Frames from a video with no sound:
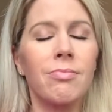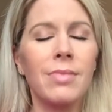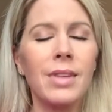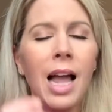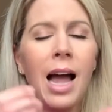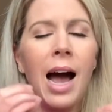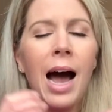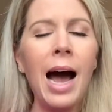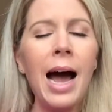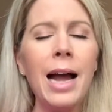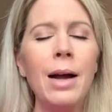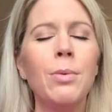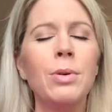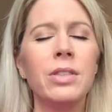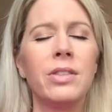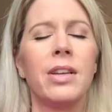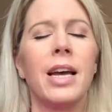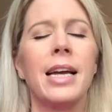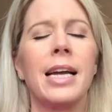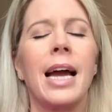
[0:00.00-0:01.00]
I
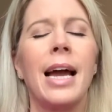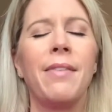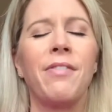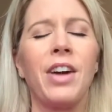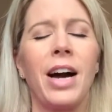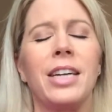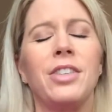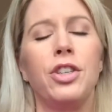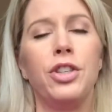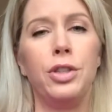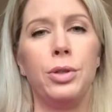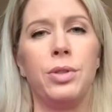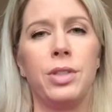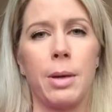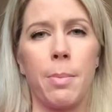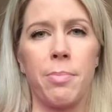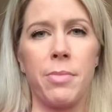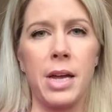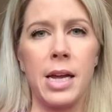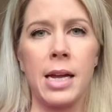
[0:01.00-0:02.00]
was like, I've got to do
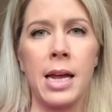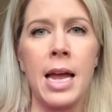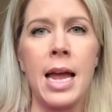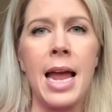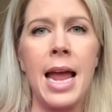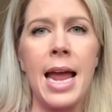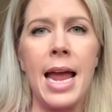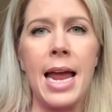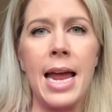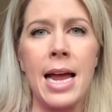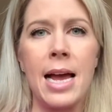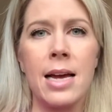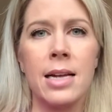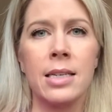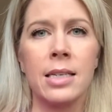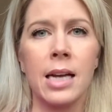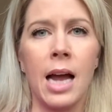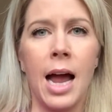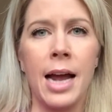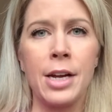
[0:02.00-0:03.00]
something.
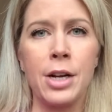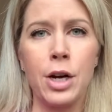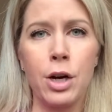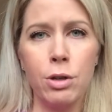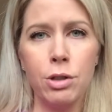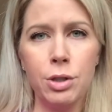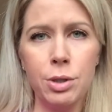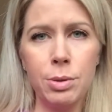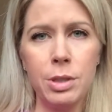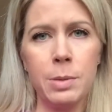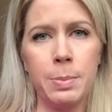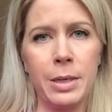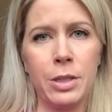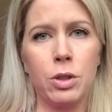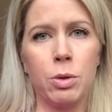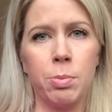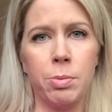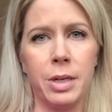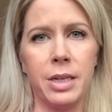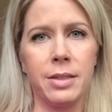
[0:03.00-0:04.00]
And I go to a special
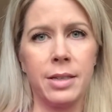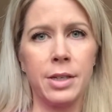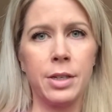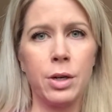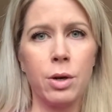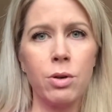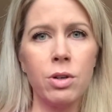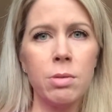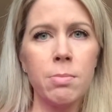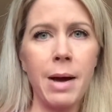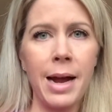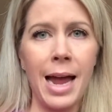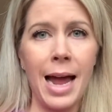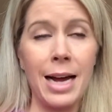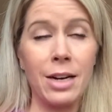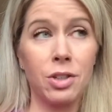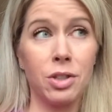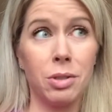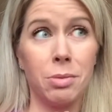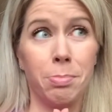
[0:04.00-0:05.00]
place. I go to my
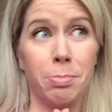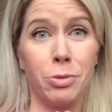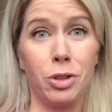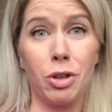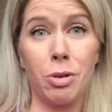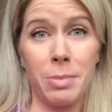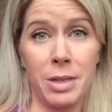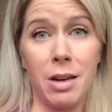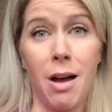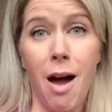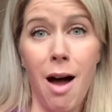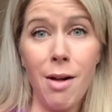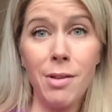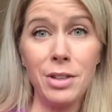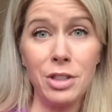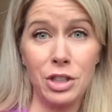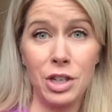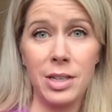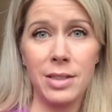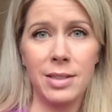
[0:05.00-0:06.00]
actual
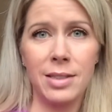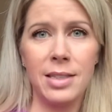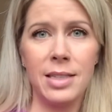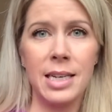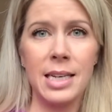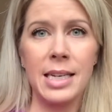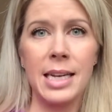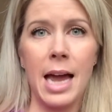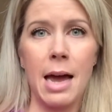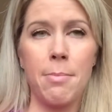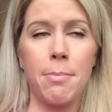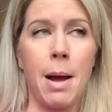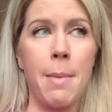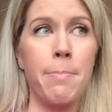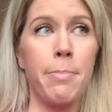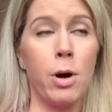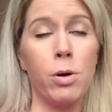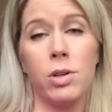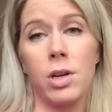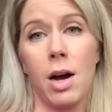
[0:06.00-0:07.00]
dermatologist to get my
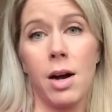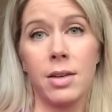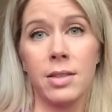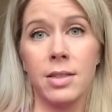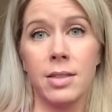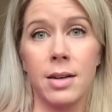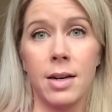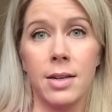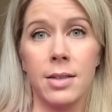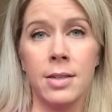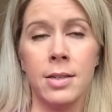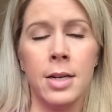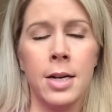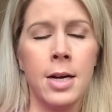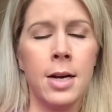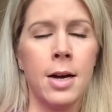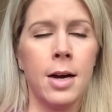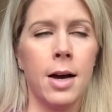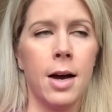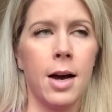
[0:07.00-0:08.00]
Botox done.
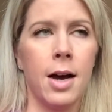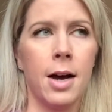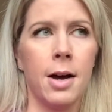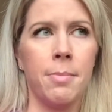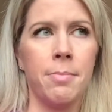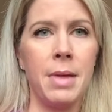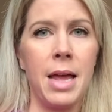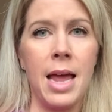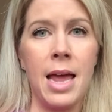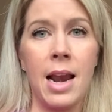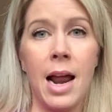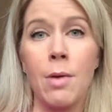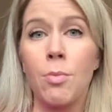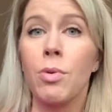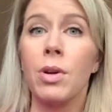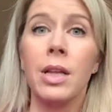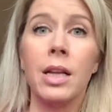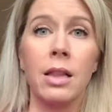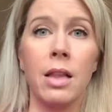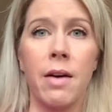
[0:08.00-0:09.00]
And I
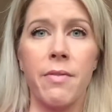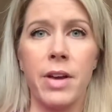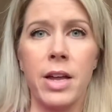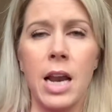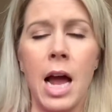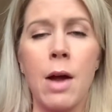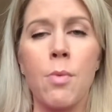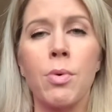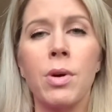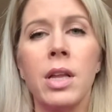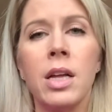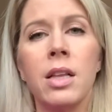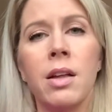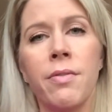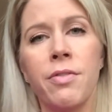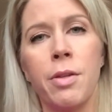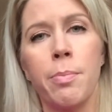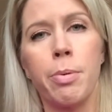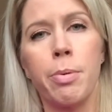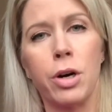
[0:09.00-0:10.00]
really love it. I really
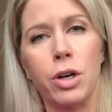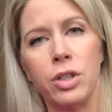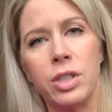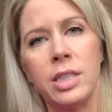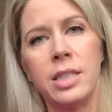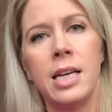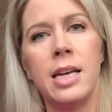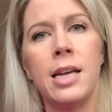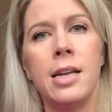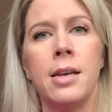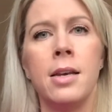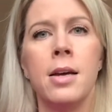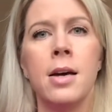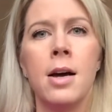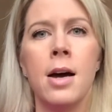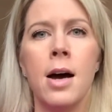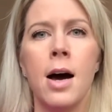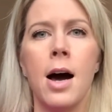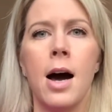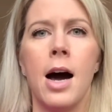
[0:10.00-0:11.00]
love the person.
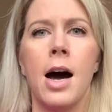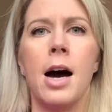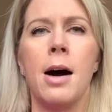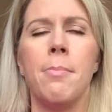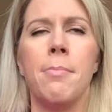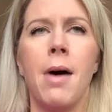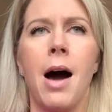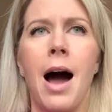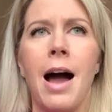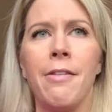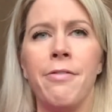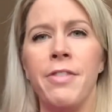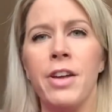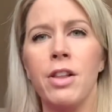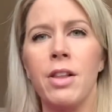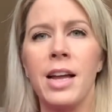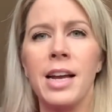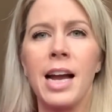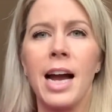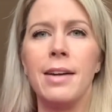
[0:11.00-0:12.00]
I feel
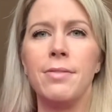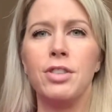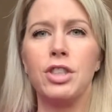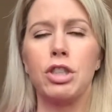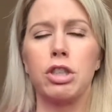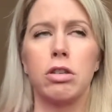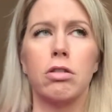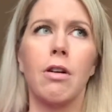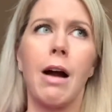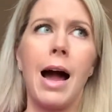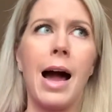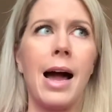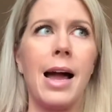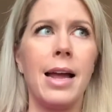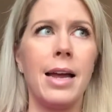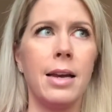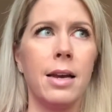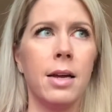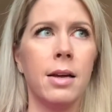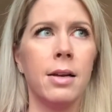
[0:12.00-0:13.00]
like I've
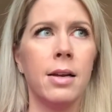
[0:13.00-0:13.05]
tried